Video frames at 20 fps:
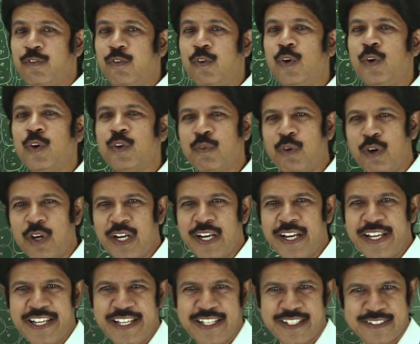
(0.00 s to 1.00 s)
4 wall
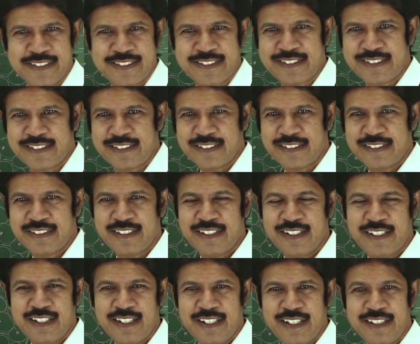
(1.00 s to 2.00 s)
layers.
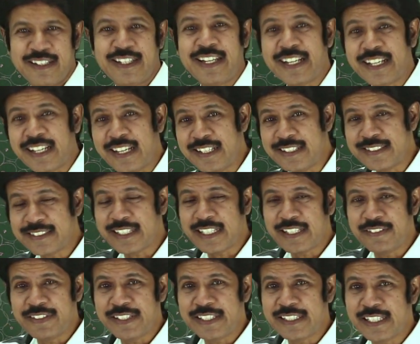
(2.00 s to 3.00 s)
They are concerned
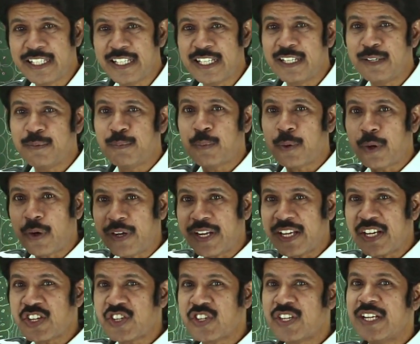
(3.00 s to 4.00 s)
with the
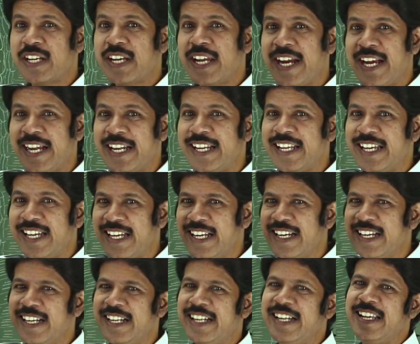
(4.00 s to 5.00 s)
protection and
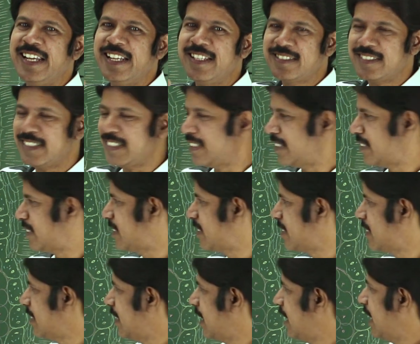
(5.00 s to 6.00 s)
dehiscence: